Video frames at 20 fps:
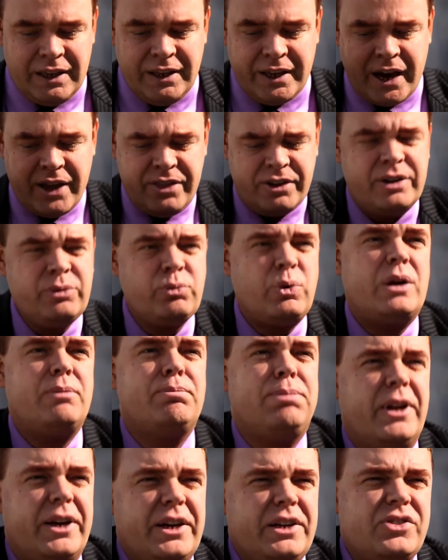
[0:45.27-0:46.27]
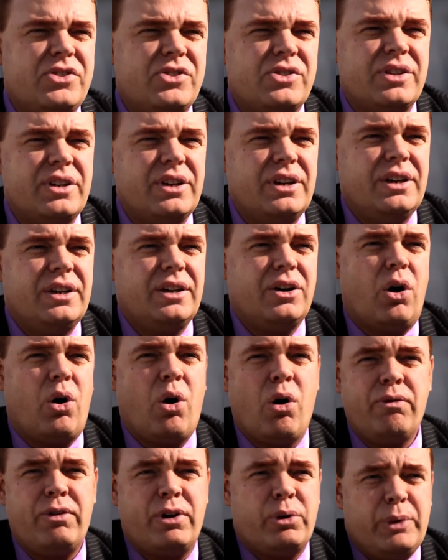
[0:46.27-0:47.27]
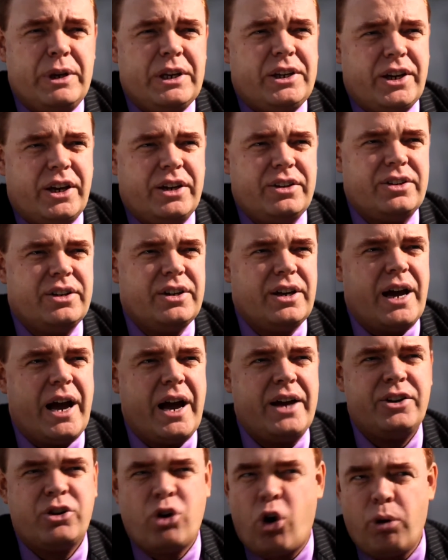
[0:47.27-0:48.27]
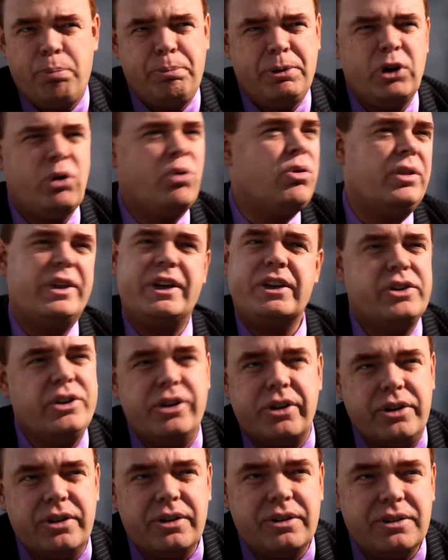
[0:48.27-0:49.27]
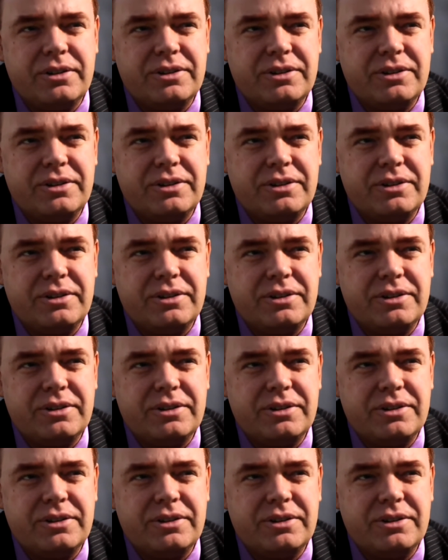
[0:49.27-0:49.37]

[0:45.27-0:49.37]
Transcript: gather in one place over a weekend and copy all they could.